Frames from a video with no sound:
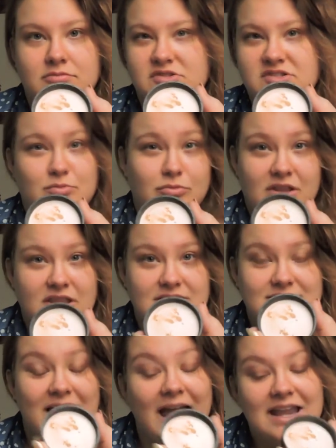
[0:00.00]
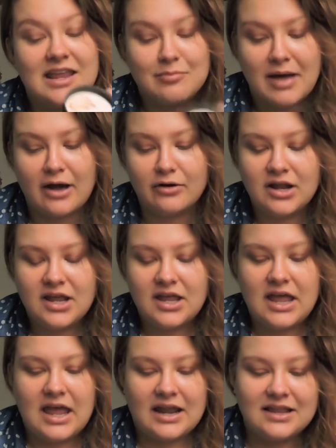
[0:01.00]
It's a really tiny amount,
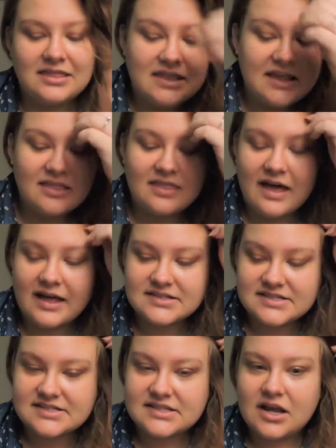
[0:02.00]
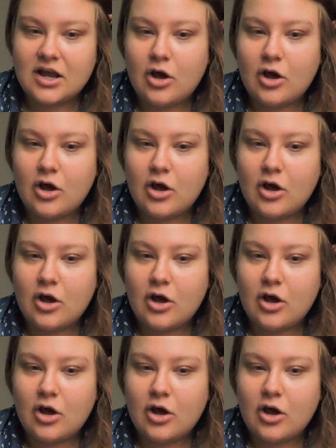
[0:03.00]
and I think that's